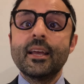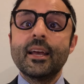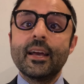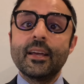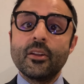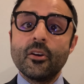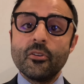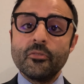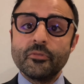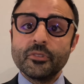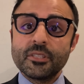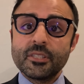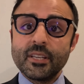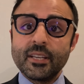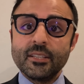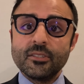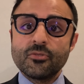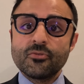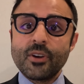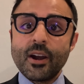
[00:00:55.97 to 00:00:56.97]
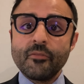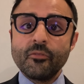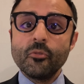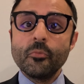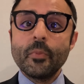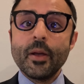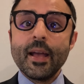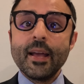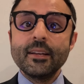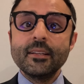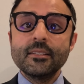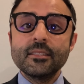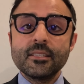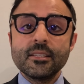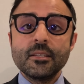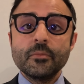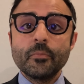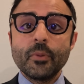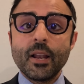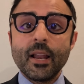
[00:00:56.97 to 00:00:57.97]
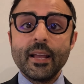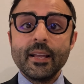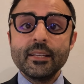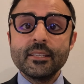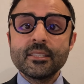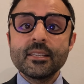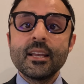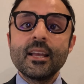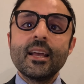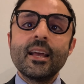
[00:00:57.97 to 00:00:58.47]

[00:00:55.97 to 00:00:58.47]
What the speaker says: an overseas travel ban is in place